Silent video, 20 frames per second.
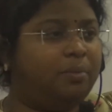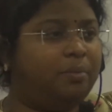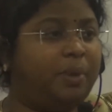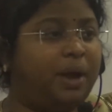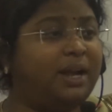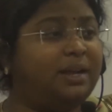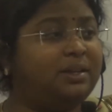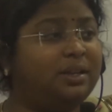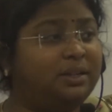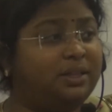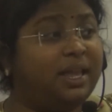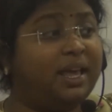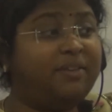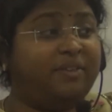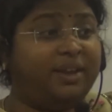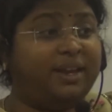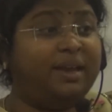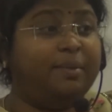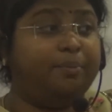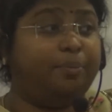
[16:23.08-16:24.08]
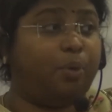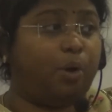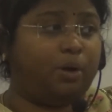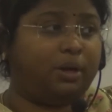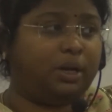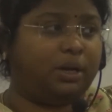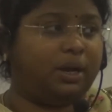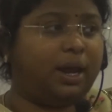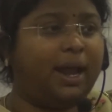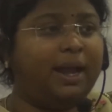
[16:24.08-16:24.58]
But they are very
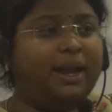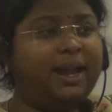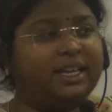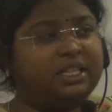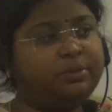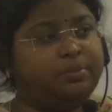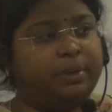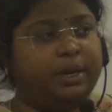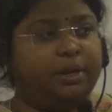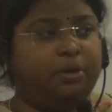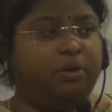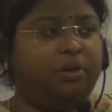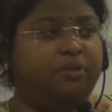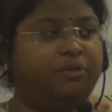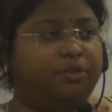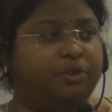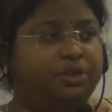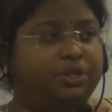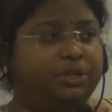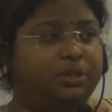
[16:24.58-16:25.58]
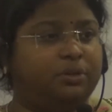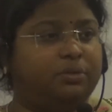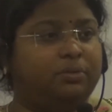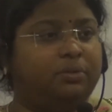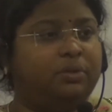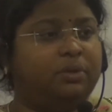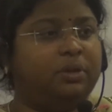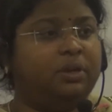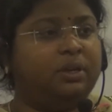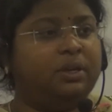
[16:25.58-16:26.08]
important. I will explain you in future.
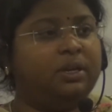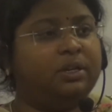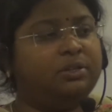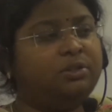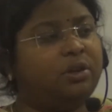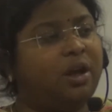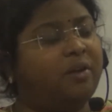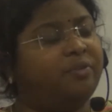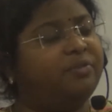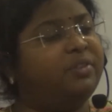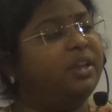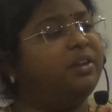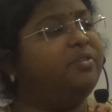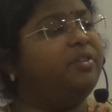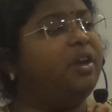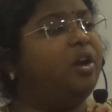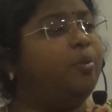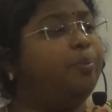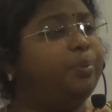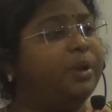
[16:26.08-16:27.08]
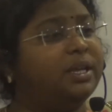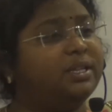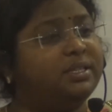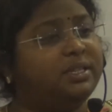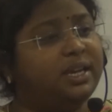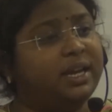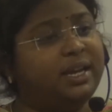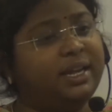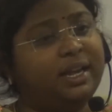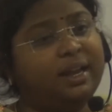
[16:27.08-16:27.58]
So, after that we have
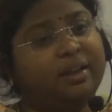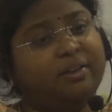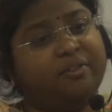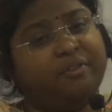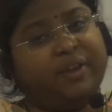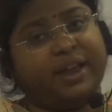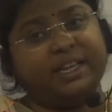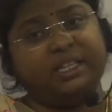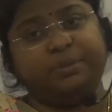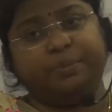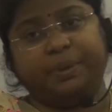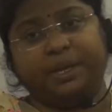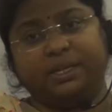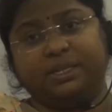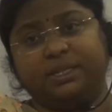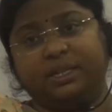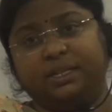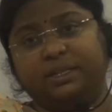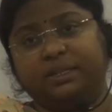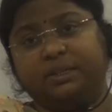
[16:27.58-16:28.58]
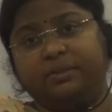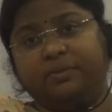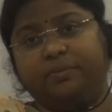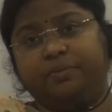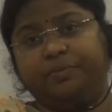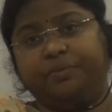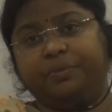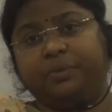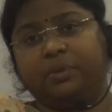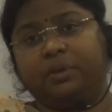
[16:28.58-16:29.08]
President, Vice President,
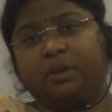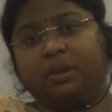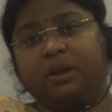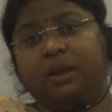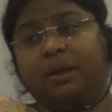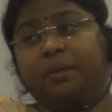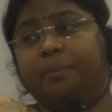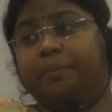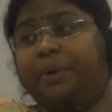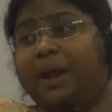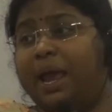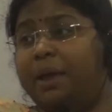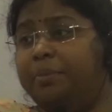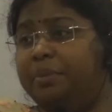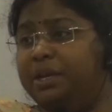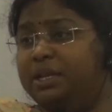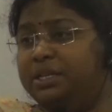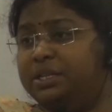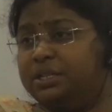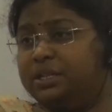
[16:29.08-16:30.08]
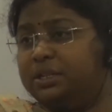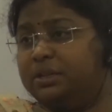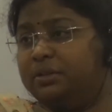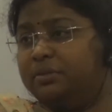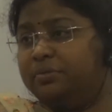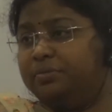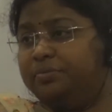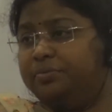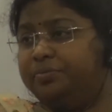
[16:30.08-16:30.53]
Prime Minister,